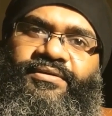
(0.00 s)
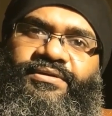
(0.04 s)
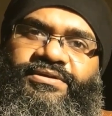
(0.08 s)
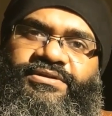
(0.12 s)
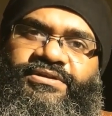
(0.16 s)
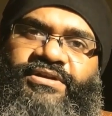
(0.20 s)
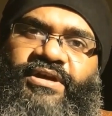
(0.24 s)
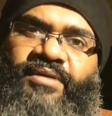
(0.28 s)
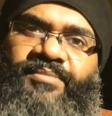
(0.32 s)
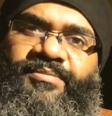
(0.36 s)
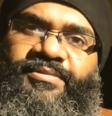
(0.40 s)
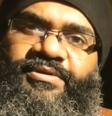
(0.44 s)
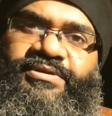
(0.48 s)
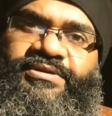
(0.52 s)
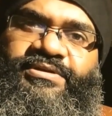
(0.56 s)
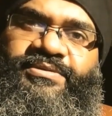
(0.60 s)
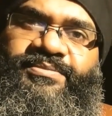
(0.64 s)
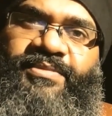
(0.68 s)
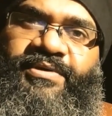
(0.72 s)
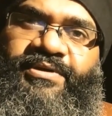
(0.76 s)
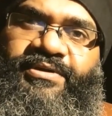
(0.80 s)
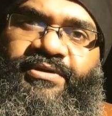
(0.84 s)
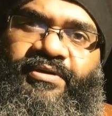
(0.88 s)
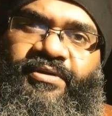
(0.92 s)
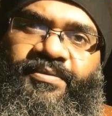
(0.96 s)
Dahmer's
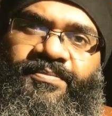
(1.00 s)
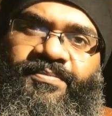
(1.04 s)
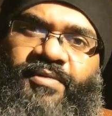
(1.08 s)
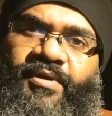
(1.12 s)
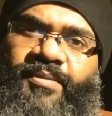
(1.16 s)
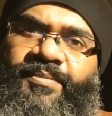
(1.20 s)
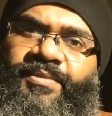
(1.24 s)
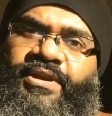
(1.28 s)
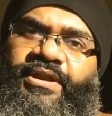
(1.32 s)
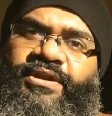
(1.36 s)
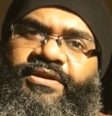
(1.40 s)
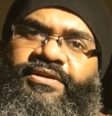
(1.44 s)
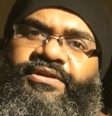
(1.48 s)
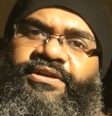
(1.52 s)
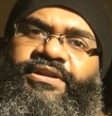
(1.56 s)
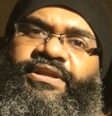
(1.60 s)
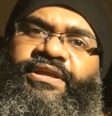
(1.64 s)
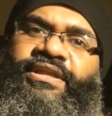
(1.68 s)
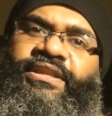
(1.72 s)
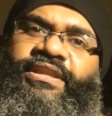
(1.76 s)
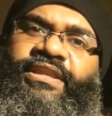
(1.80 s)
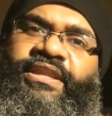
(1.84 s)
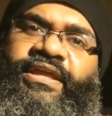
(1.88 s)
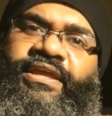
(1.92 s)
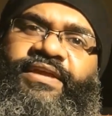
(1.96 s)
mother permanently
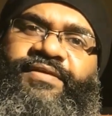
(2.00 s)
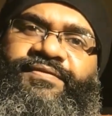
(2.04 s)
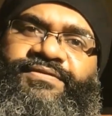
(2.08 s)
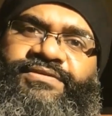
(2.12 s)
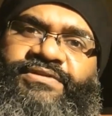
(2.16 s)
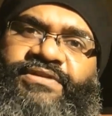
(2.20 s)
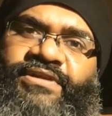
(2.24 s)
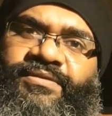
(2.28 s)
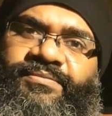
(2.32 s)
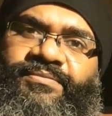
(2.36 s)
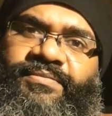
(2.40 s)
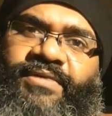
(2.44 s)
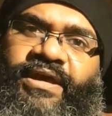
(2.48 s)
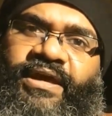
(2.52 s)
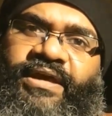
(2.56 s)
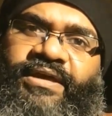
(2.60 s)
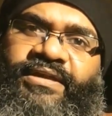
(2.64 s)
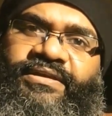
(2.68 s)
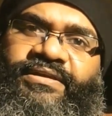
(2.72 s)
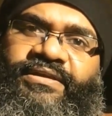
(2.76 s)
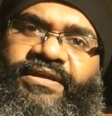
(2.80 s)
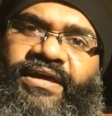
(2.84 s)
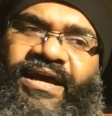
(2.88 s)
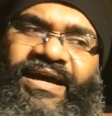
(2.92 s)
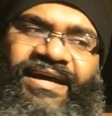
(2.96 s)
leaves him
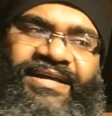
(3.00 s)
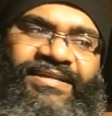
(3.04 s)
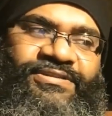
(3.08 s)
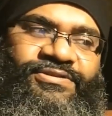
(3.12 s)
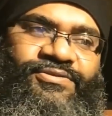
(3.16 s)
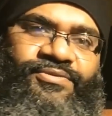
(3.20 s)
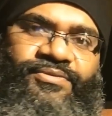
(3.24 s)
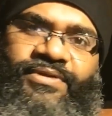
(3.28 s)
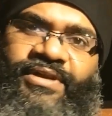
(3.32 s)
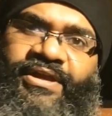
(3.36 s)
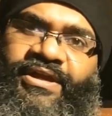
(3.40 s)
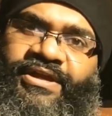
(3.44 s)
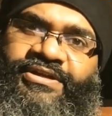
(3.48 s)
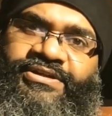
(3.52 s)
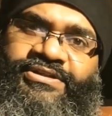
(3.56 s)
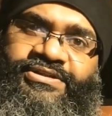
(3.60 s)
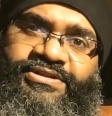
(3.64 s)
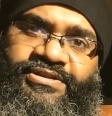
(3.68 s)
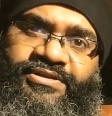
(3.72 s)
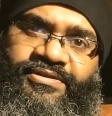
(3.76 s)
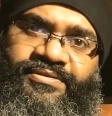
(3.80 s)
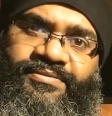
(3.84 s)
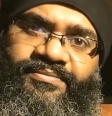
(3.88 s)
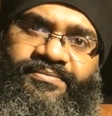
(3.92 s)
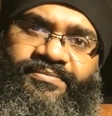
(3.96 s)
and isolates
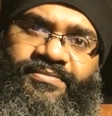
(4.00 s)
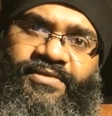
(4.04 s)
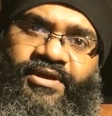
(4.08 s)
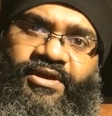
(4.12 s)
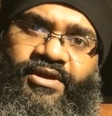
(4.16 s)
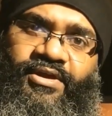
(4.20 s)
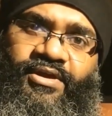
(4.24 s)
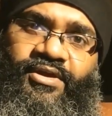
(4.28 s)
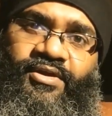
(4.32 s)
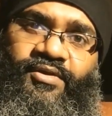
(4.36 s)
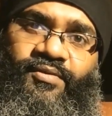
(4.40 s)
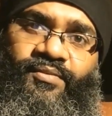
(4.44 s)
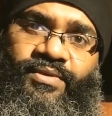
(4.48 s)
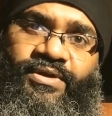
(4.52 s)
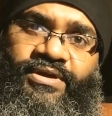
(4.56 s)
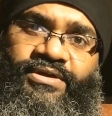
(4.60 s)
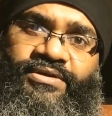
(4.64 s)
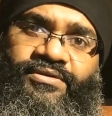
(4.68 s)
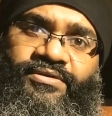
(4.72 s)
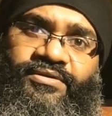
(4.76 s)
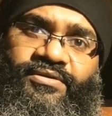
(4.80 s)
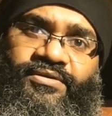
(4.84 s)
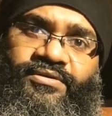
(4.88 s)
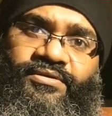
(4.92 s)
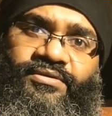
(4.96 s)
him
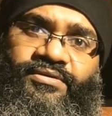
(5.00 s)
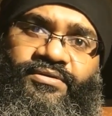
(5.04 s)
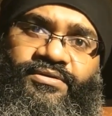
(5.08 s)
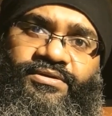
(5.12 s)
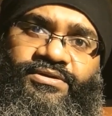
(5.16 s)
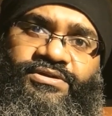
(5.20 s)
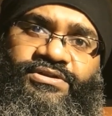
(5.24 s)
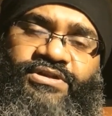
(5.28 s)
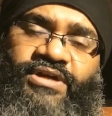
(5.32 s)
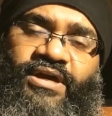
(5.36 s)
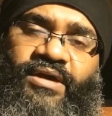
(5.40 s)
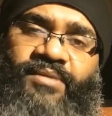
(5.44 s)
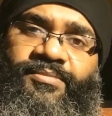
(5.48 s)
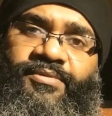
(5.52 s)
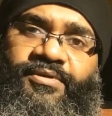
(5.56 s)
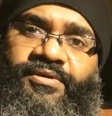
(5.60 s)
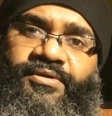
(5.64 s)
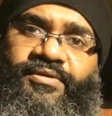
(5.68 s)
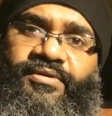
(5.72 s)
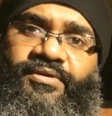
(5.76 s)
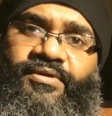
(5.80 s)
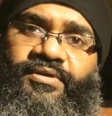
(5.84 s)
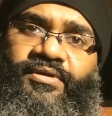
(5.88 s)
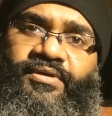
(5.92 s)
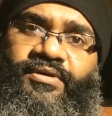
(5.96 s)
when Dahmer
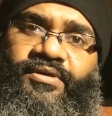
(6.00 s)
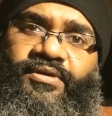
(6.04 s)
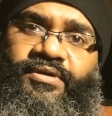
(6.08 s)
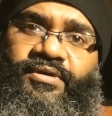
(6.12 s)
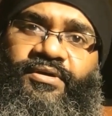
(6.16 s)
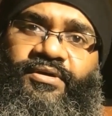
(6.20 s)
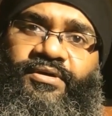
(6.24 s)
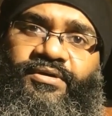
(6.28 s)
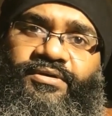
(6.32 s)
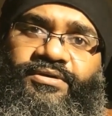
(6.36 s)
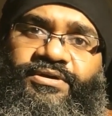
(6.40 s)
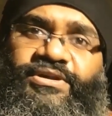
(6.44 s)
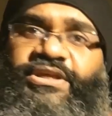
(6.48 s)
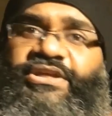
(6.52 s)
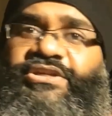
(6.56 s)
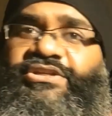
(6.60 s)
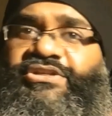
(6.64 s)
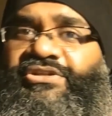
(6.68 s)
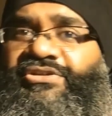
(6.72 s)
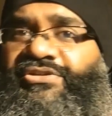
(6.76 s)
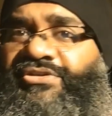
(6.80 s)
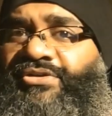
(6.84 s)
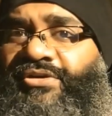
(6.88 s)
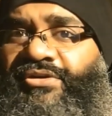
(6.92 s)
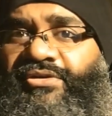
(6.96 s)

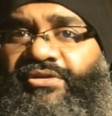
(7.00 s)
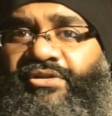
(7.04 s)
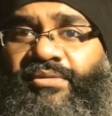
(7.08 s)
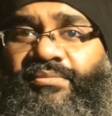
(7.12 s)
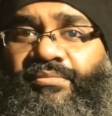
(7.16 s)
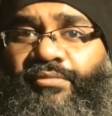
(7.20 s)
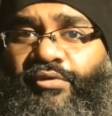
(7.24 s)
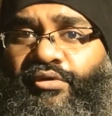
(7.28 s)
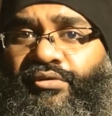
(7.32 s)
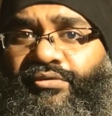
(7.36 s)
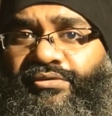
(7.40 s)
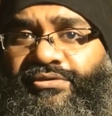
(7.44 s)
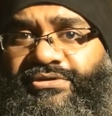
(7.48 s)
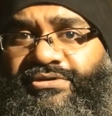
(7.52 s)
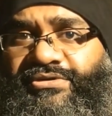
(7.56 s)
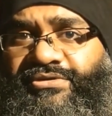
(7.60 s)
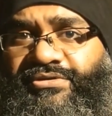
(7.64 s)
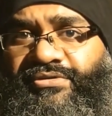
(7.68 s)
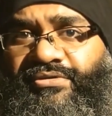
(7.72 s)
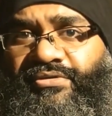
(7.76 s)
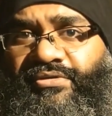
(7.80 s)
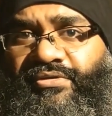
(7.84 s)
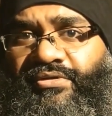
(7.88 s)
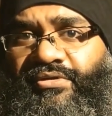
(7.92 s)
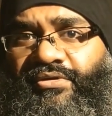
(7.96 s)
needed her the most,
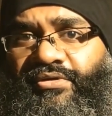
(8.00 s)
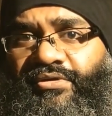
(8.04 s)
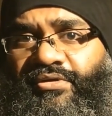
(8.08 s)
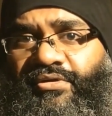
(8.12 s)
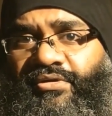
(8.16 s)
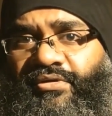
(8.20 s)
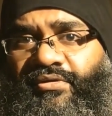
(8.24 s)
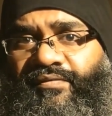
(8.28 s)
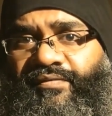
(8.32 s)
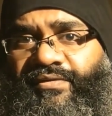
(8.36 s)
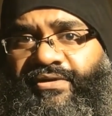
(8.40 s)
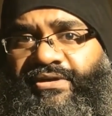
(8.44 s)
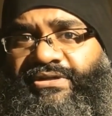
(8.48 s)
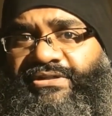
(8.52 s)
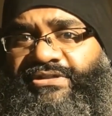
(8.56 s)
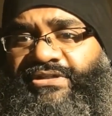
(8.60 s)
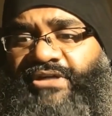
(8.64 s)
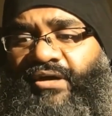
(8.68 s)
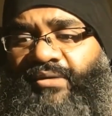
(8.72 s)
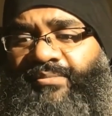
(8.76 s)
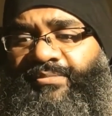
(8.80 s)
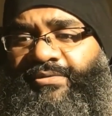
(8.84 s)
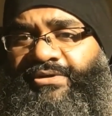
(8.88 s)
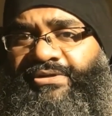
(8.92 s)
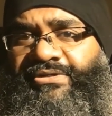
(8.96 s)
when
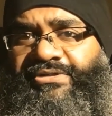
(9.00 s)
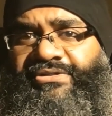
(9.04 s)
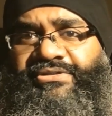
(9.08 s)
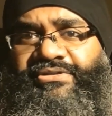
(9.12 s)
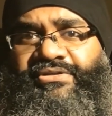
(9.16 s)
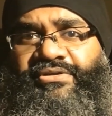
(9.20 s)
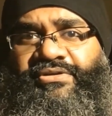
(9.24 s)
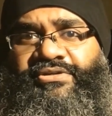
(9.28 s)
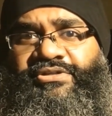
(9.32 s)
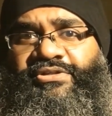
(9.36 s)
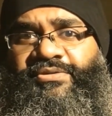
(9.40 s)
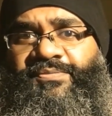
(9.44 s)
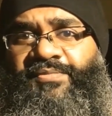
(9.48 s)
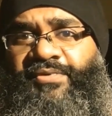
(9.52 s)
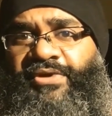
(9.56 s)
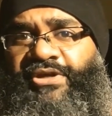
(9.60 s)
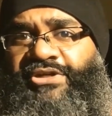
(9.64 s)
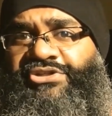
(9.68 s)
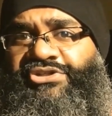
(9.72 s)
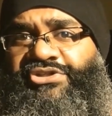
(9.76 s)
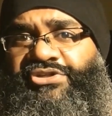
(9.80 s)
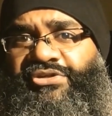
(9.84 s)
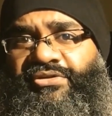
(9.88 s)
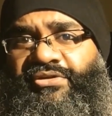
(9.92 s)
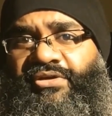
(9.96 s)
Dahmer's
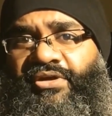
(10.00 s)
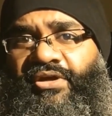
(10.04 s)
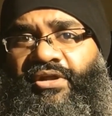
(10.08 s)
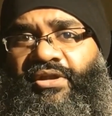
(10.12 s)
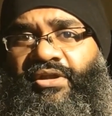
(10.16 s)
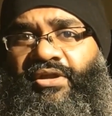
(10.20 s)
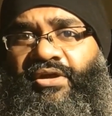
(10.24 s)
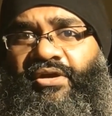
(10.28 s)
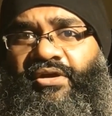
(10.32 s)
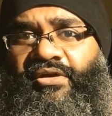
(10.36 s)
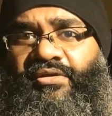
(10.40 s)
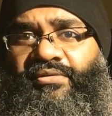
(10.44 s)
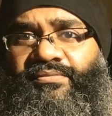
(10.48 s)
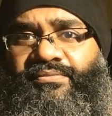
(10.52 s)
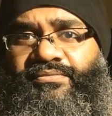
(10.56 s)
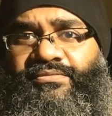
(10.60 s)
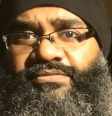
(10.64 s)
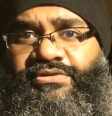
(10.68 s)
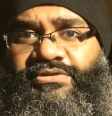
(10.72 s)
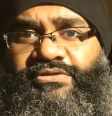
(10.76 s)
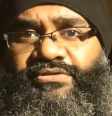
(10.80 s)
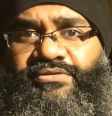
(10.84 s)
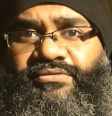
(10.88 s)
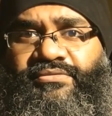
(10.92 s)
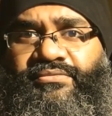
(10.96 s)
depression
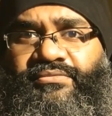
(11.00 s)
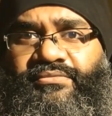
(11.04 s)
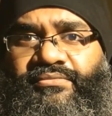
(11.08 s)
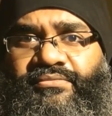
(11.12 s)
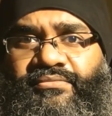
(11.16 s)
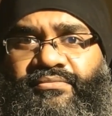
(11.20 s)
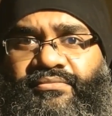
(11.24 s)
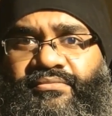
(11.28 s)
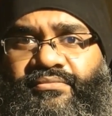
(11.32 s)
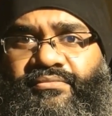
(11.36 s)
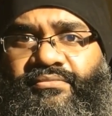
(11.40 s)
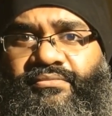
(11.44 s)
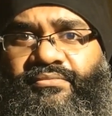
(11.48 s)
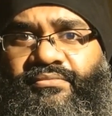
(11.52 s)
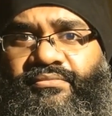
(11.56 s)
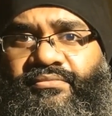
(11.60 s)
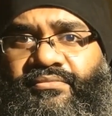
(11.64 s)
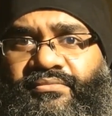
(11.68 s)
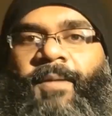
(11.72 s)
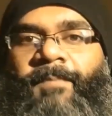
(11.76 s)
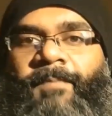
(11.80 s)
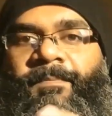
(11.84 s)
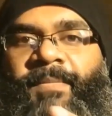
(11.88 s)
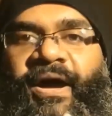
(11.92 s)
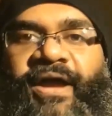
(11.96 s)
alarms.
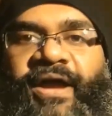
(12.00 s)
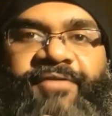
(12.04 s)
My